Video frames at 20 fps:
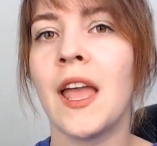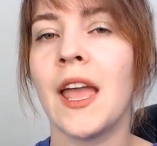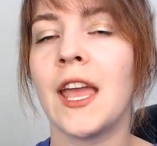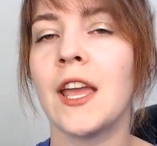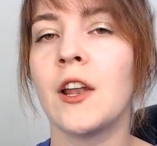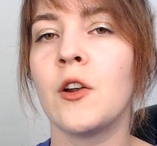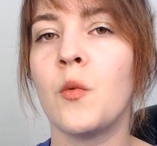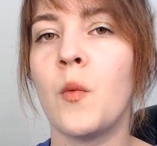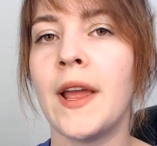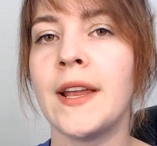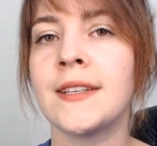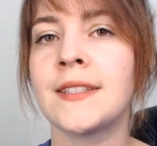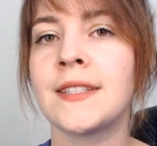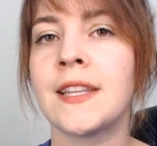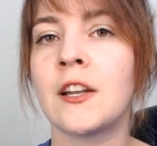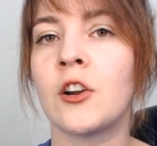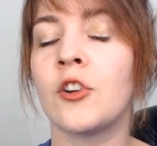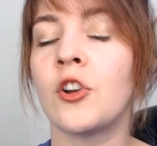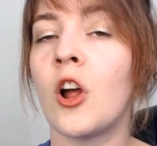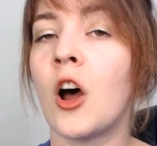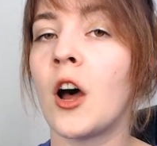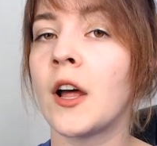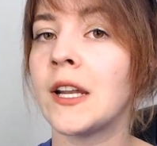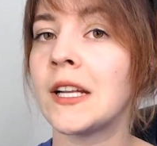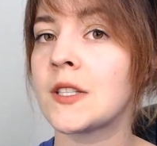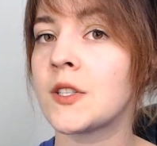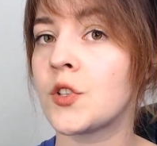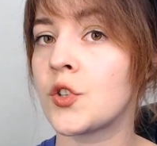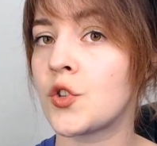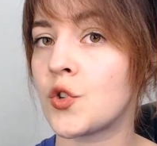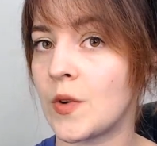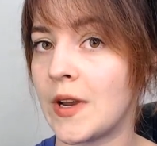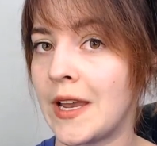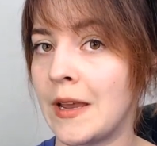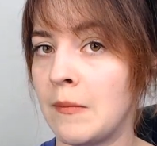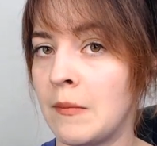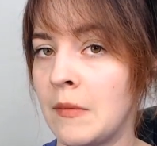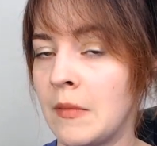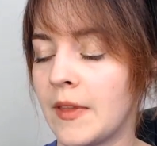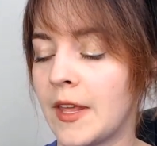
in ways that are not extreme,